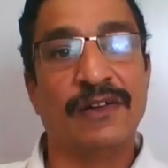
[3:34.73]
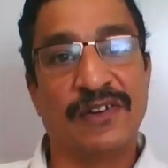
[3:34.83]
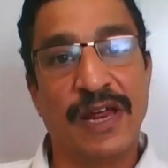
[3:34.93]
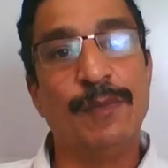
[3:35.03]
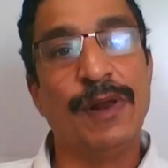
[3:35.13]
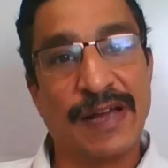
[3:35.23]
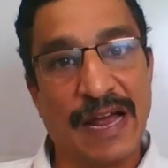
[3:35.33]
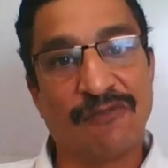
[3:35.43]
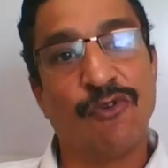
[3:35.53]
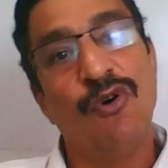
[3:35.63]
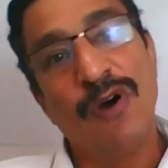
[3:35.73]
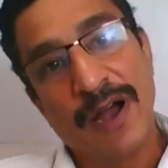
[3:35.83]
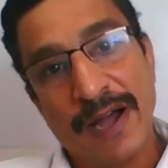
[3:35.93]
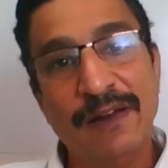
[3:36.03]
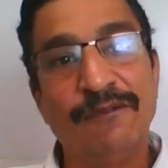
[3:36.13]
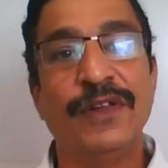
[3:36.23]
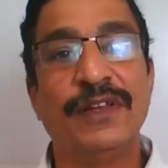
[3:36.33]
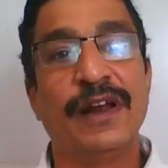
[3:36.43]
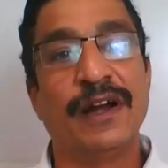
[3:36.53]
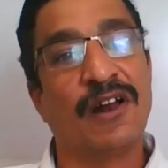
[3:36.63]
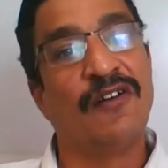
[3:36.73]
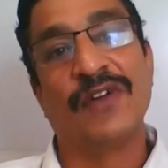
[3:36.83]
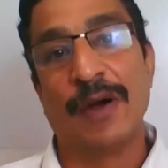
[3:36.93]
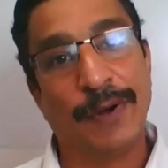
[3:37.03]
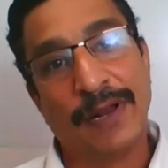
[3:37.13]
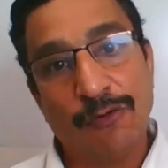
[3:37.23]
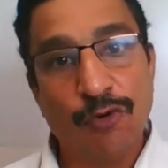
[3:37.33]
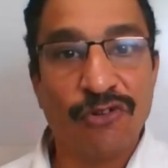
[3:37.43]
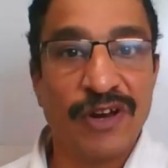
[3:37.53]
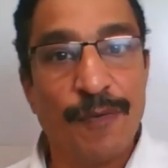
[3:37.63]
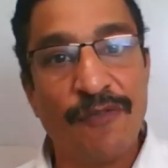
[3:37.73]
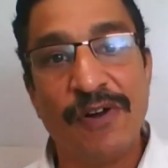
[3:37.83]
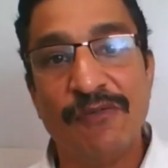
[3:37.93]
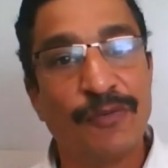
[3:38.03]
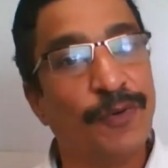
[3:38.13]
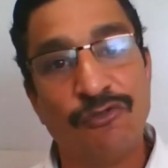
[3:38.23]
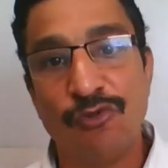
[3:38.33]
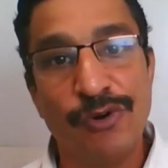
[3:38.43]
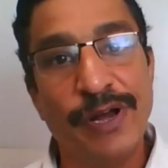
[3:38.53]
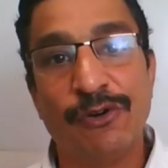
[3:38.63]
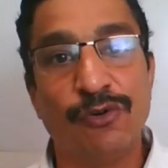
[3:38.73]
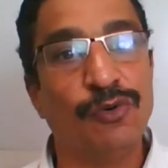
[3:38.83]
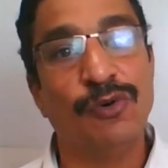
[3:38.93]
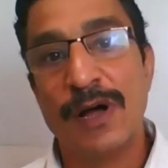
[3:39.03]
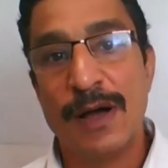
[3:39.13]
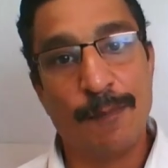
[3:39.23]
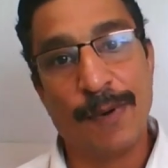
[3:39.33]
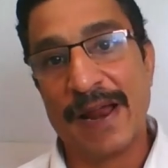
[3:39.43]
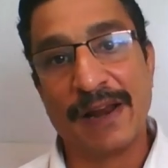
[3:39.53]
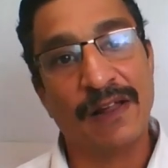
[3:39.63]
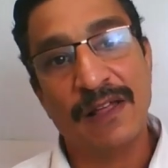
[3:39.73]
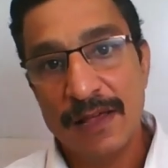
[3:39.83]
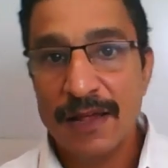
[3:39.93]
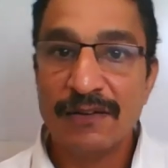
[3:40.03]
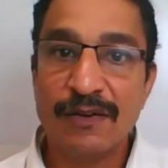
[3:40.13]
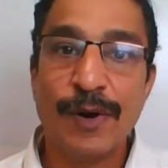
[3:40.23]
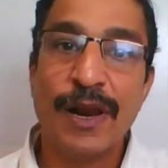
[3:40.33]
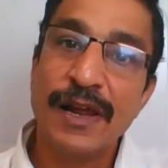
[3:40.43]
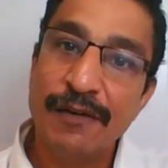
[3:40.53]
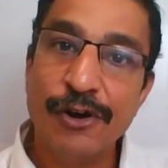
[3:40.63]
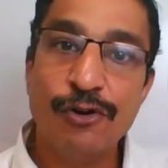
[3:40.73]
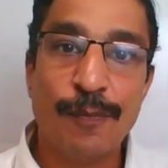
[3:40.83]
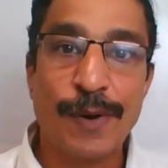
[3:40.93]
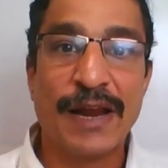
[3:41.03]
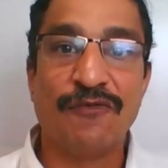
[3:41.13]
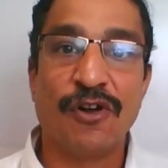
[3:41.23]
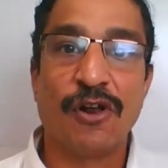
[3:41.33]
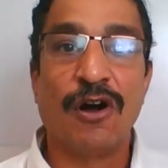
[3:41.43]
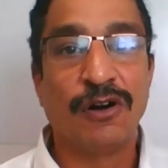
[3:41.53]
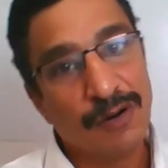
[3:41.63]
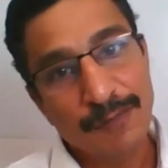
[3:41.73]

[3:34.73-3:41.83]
stable cash flow and with the return of capital. Those type of investments you need to plan. Similarly, when you are planning for long term,